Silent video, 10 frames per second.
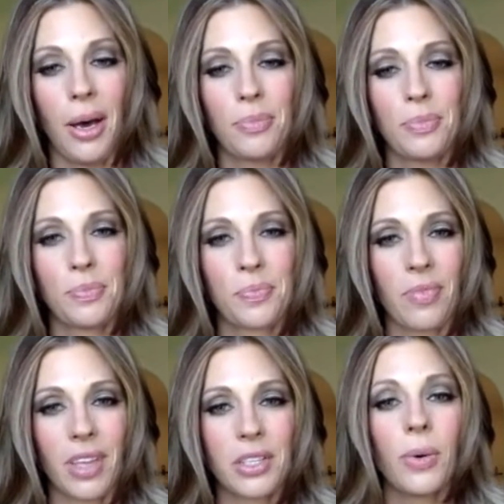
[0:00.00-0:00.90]
Um,
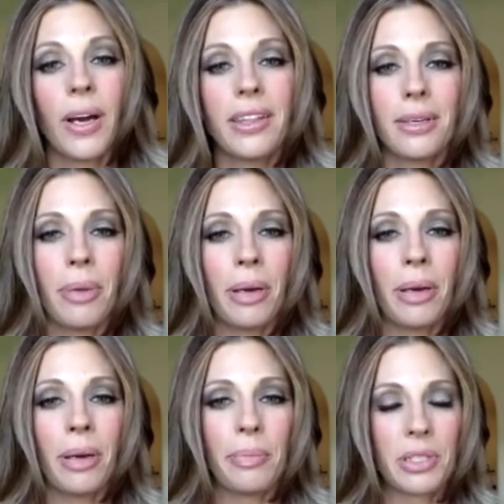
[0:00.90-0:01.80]
so I think my
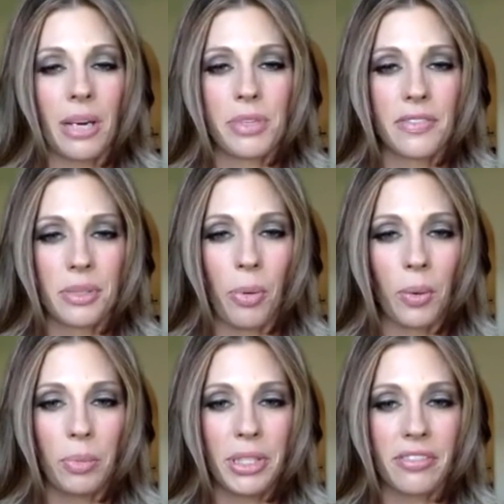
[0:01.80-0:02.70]
perception of
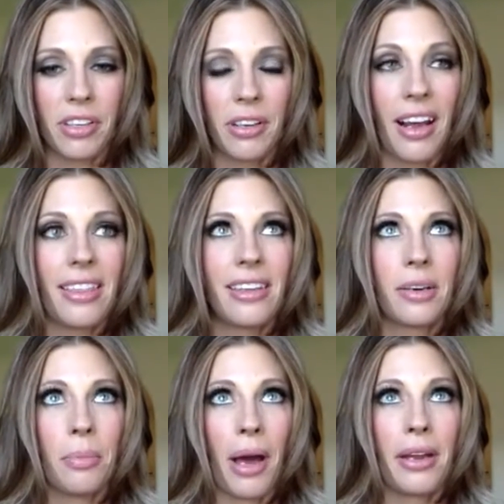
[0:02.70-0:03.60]
support would be different.
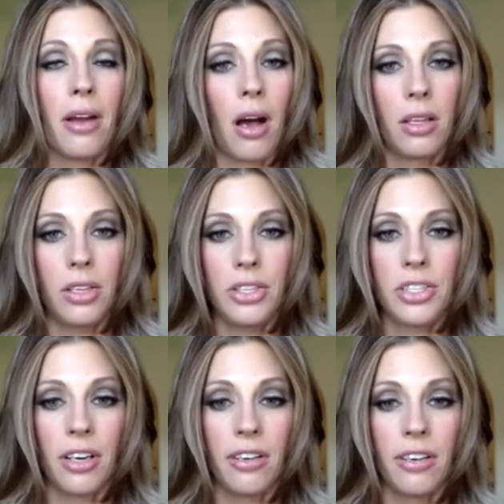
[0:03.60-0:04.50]
I think my
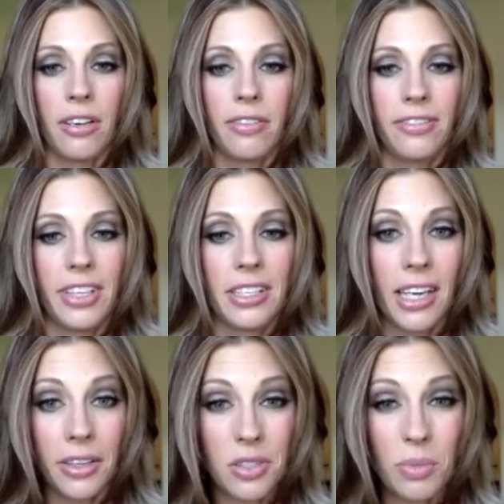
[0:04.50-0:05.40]
knowledge of
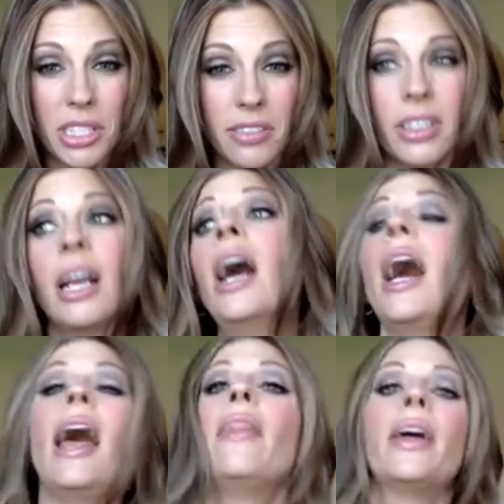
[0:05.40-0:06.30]
indicators would be different.
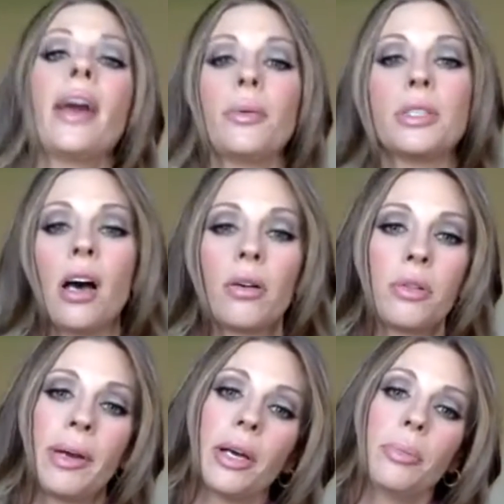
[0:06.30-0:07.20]
And then I would
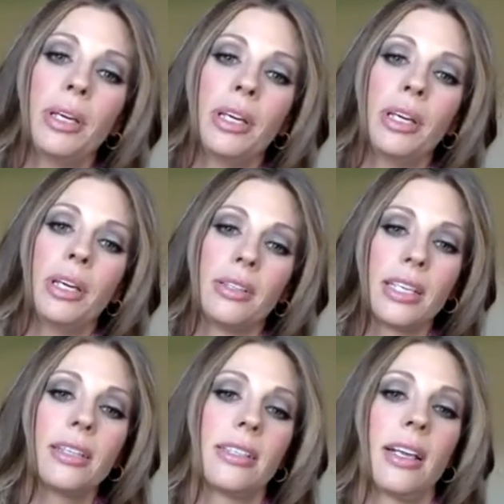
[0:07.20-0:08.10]
talk with my OB and say,
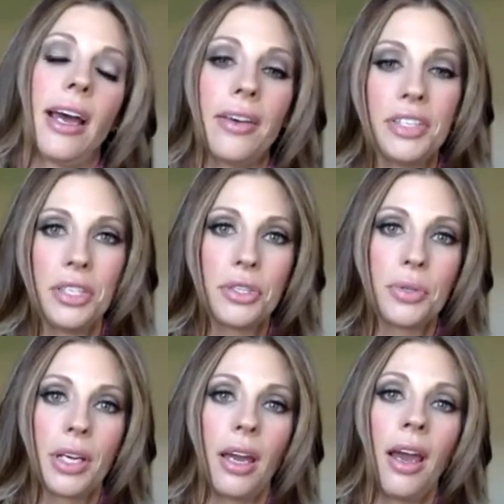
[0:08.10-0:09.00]
listen, I have this
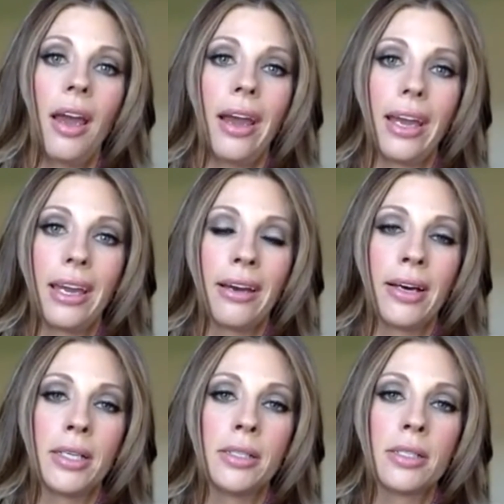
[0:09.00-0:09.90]
history
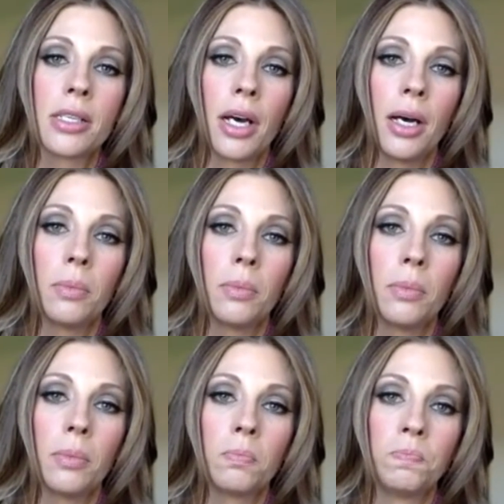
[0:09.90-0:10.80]
and
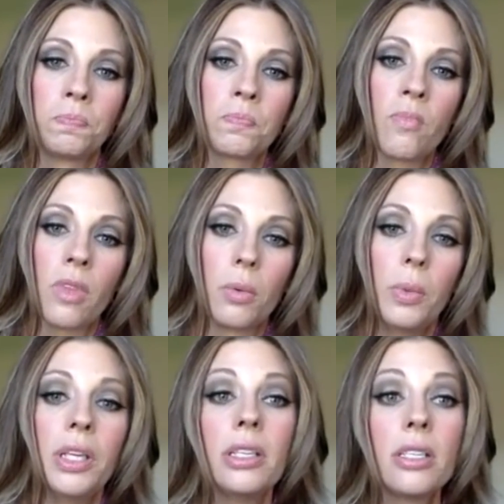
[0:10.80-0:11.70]
um,
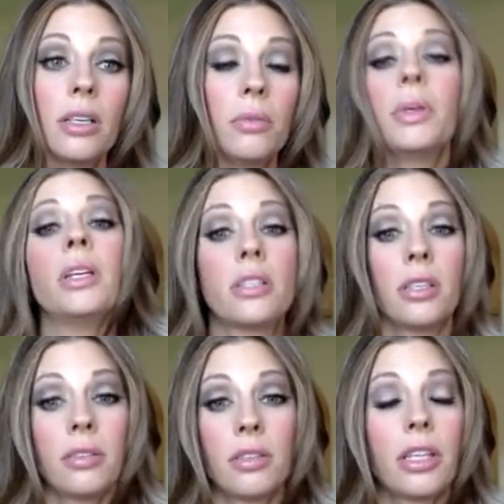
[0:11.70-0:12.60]
we need to, we need
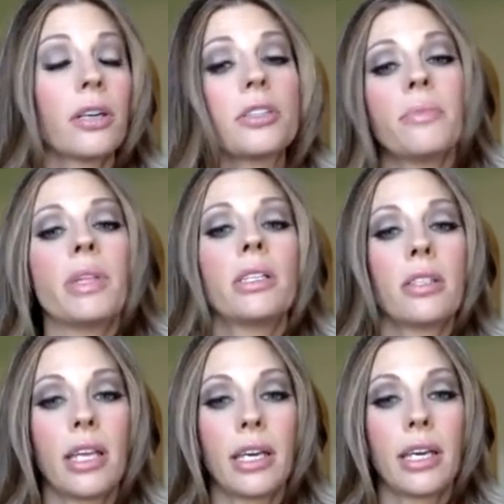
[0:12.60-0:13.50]
to, there are some
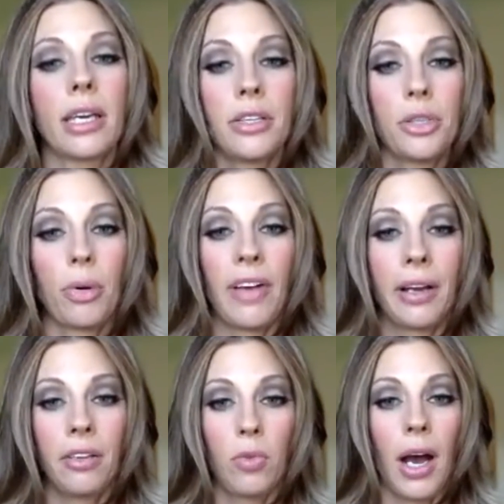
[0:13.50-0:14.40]
things that they can do
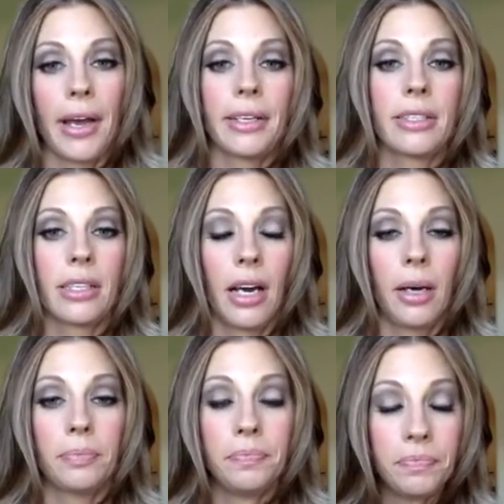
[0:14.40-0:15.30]
preventative
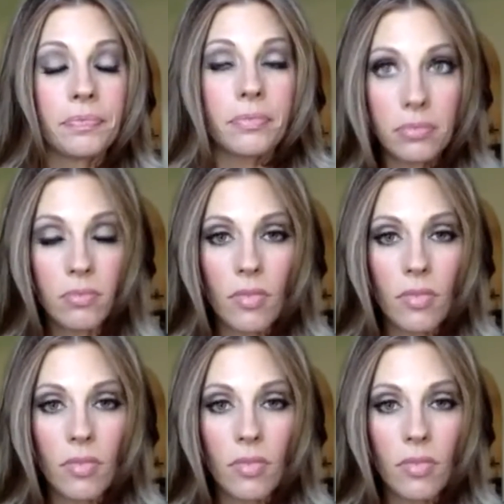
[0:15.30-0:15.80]
wise um,